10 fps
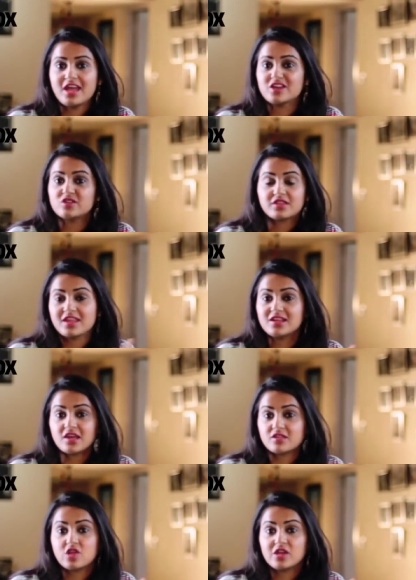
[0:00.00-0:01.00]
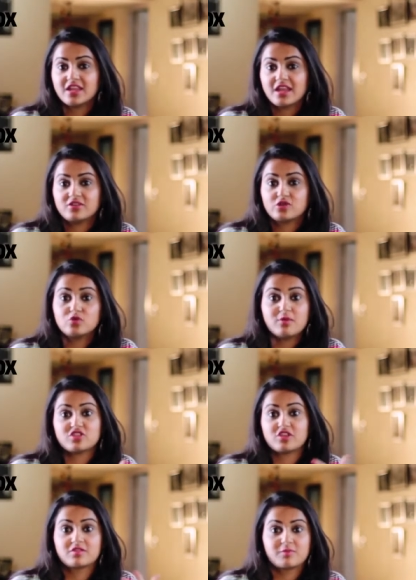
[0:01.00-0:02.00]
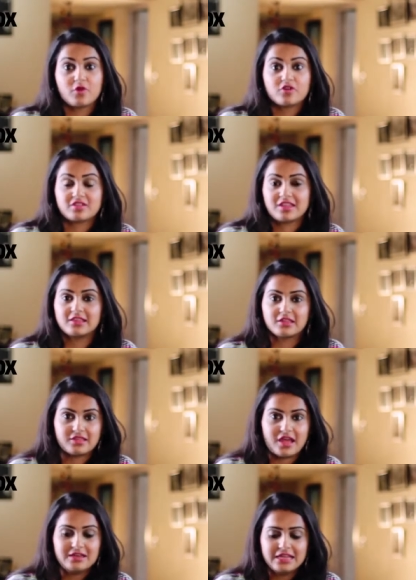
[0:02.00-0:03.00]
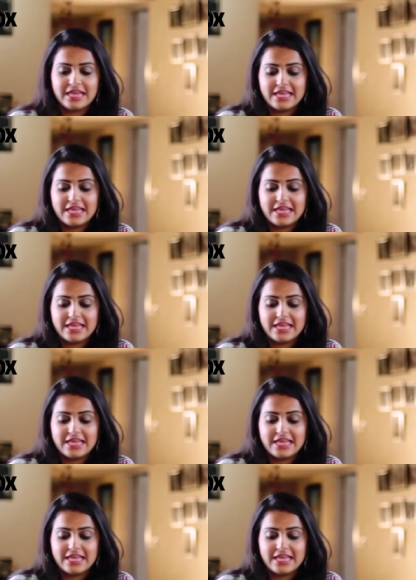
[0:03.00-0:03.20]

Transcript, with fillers: and your skin does not get too much exposed in the sun